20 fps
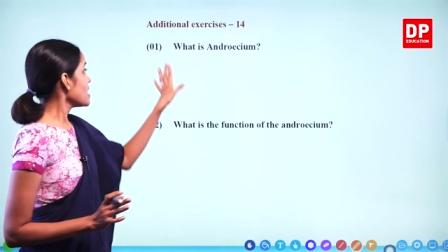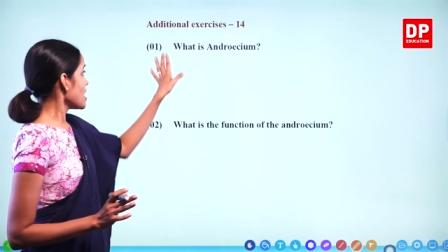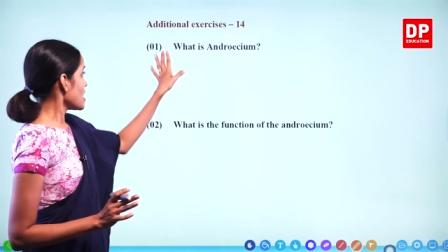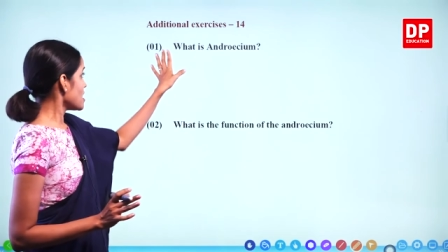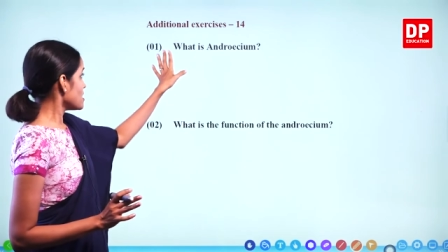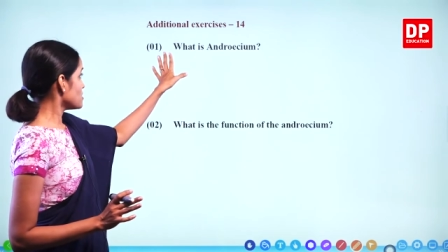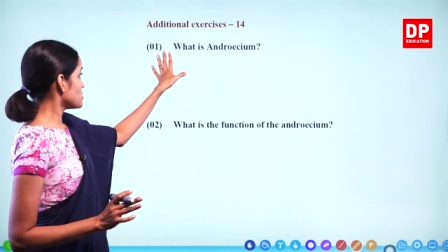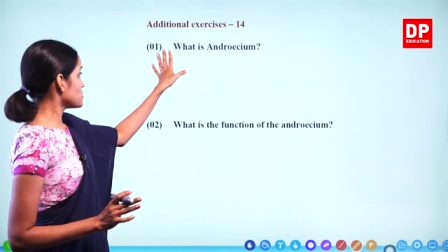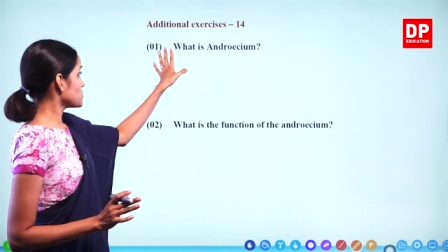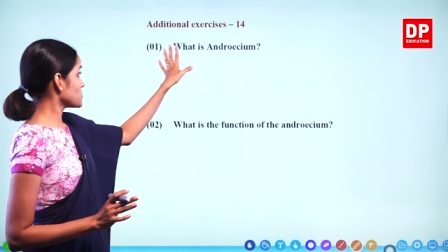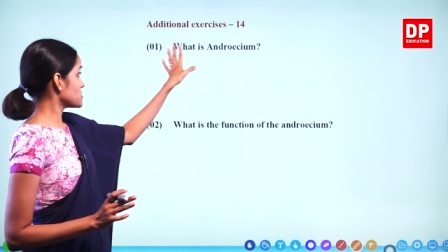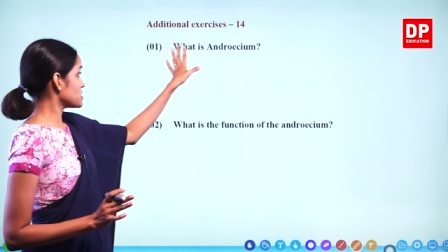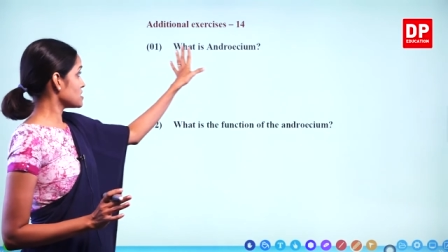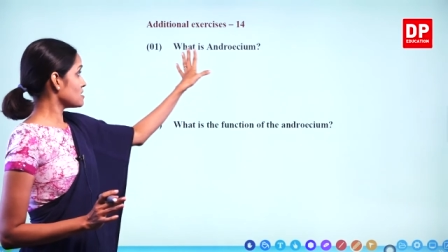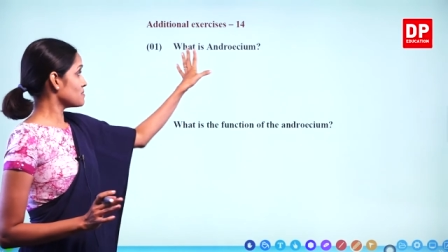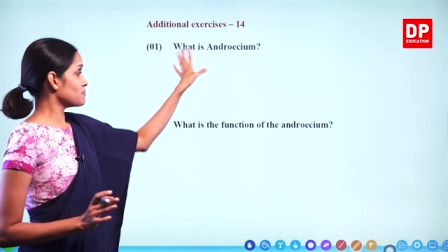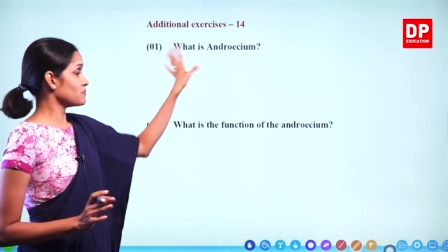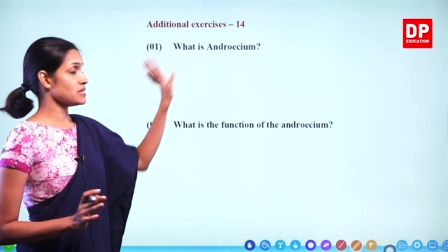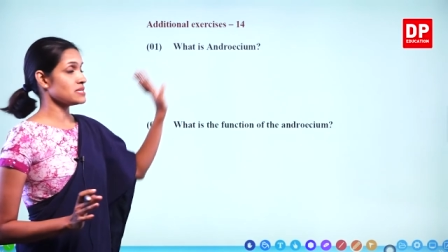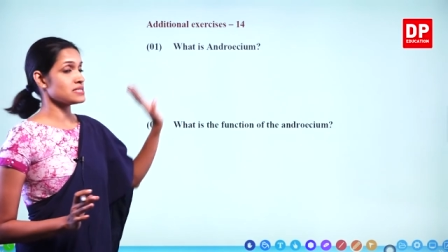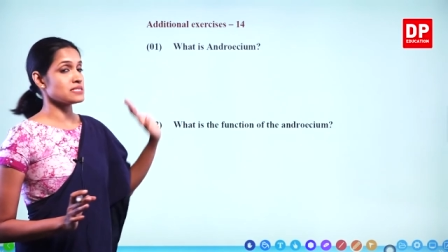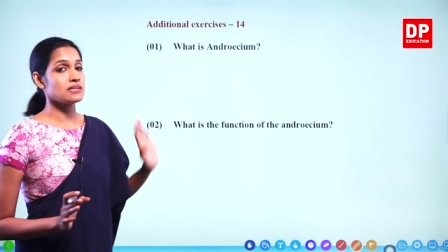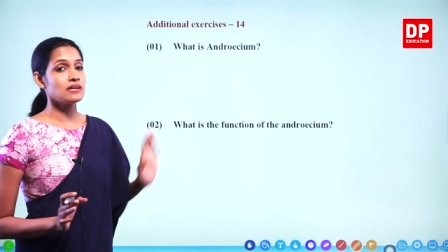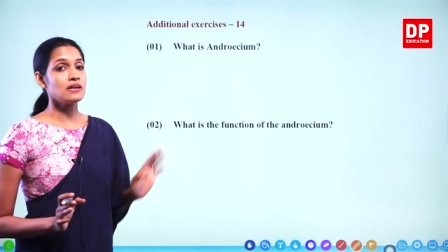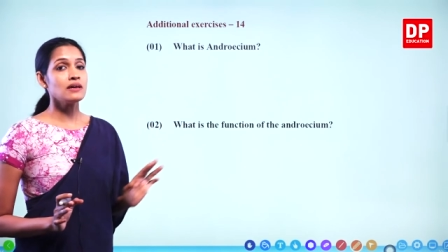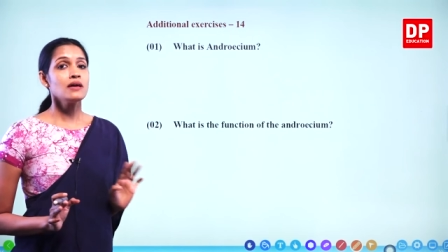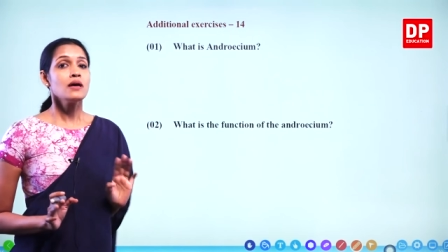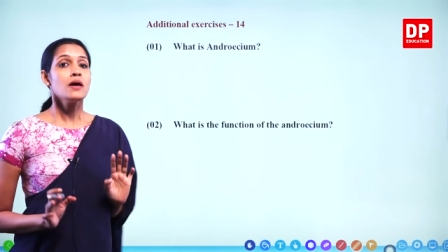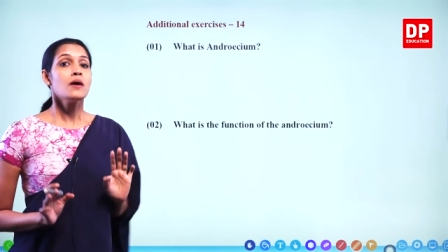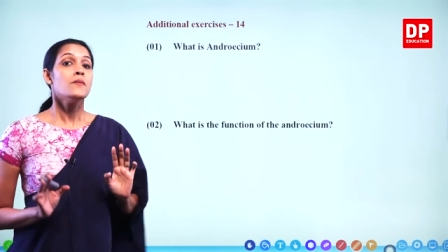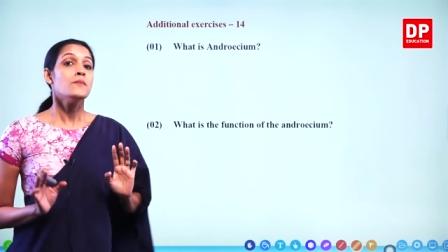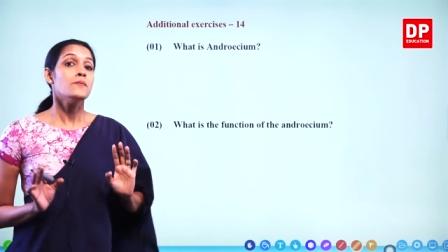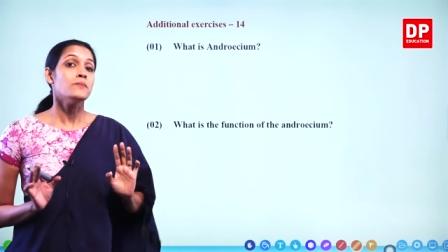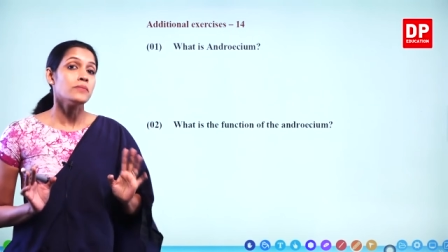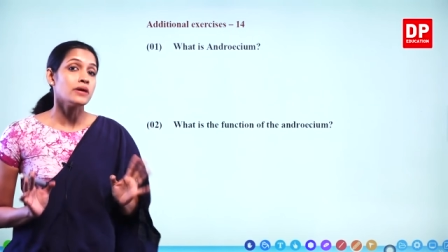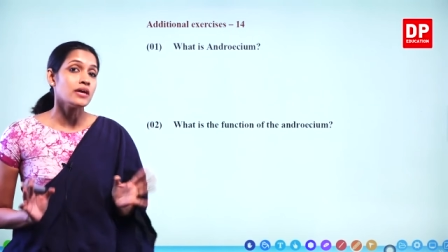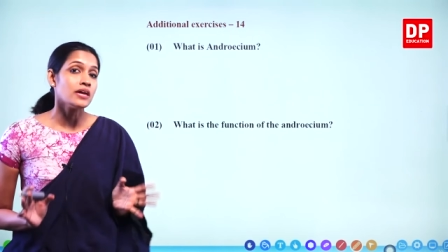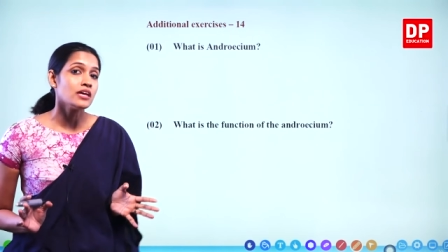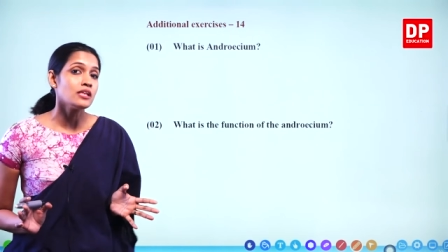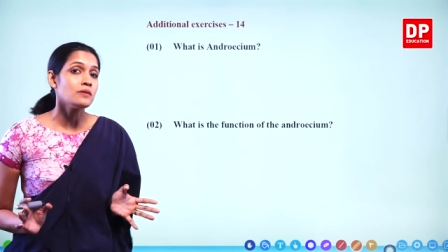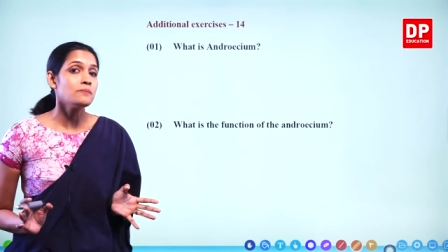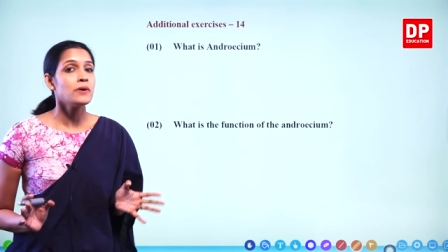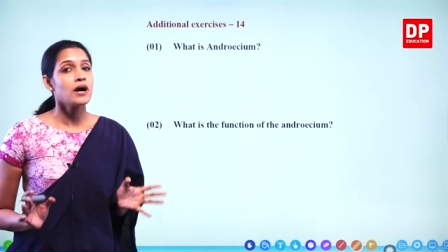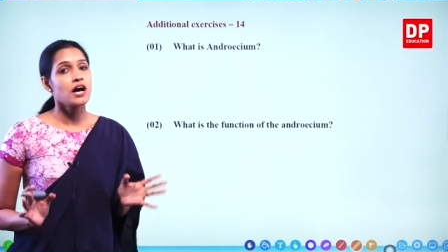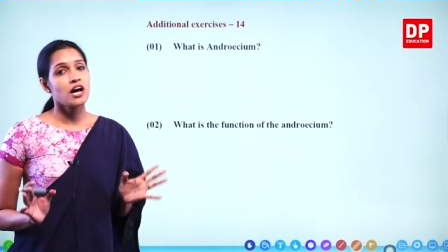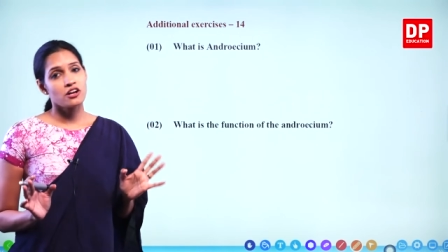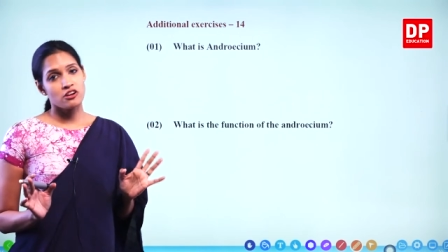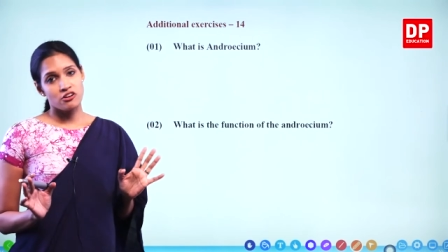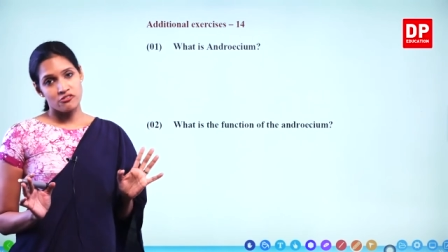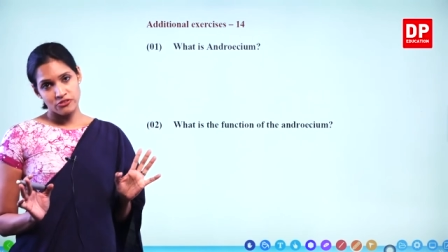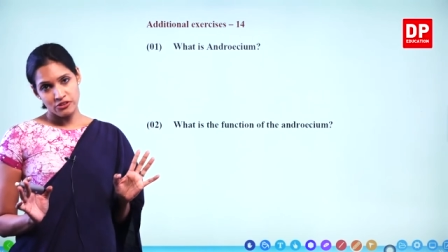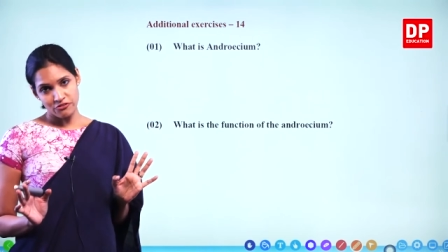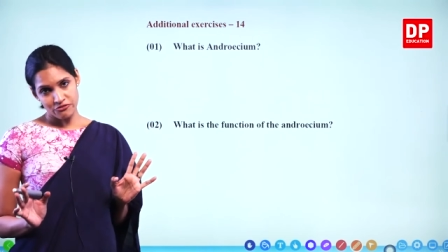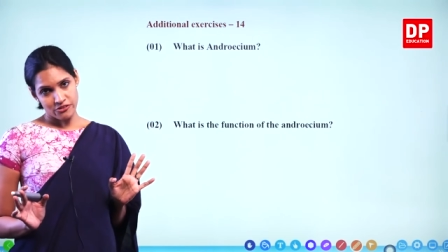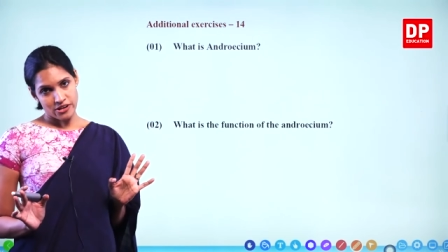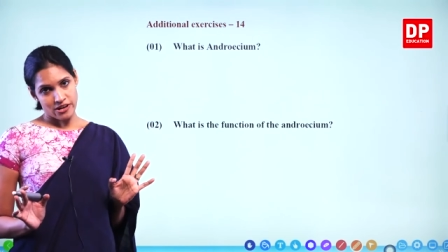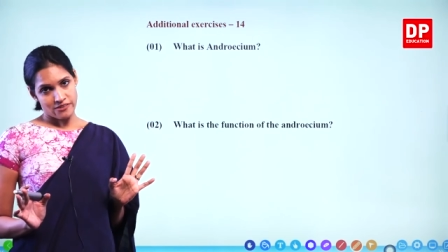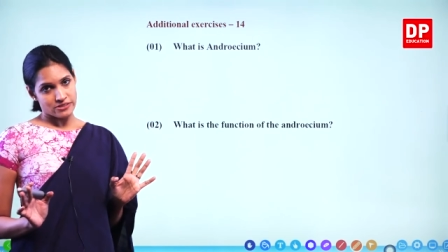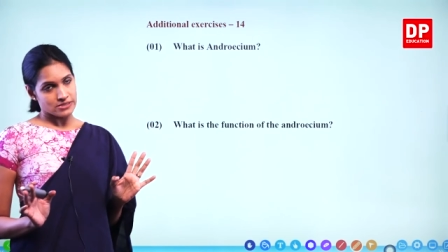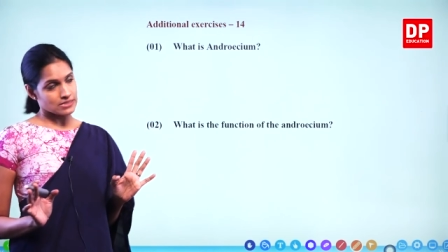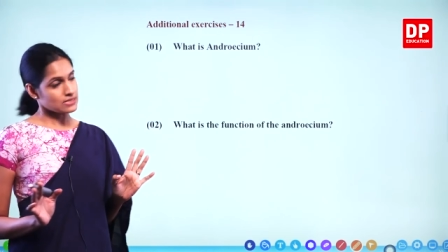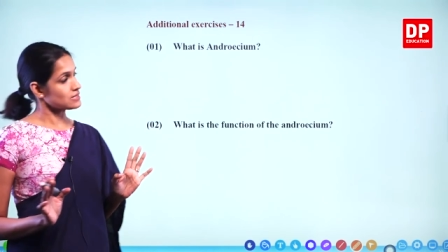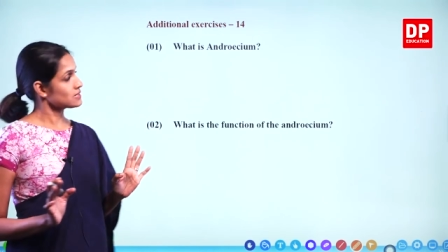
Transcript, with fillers: Androecium is the male part of the flower.